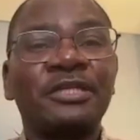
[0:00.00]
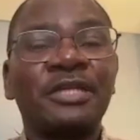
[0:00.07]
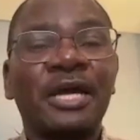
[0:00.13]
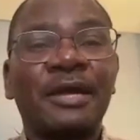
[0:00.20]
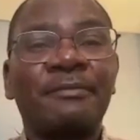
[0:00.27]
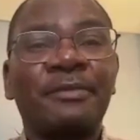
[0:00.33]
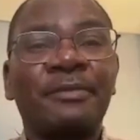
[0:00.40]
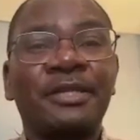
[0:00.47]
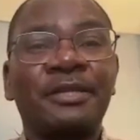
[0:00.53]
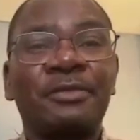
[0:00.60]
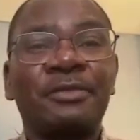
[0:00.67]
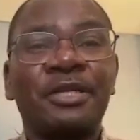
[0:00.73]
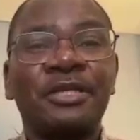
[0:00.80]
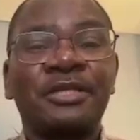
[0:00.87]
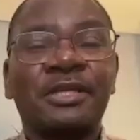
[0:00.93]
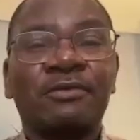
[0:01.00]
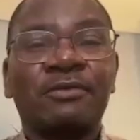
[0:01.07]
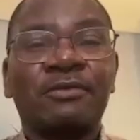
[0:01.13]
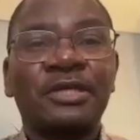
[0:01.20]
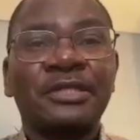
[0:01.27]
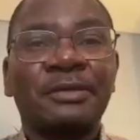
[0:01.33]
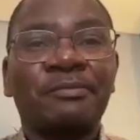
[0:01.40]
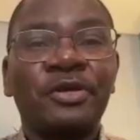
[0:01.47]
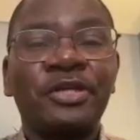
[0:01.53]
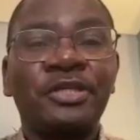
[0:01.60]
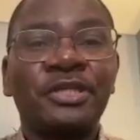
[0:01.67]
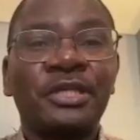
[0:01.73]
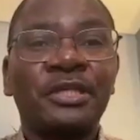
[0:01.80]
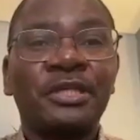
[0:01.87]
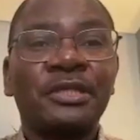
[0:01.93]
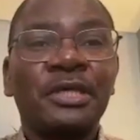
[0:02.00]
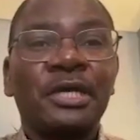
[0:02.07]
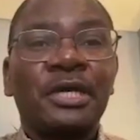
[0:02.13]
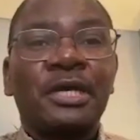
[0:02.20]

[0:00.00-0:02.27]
the time that the minister was appointed,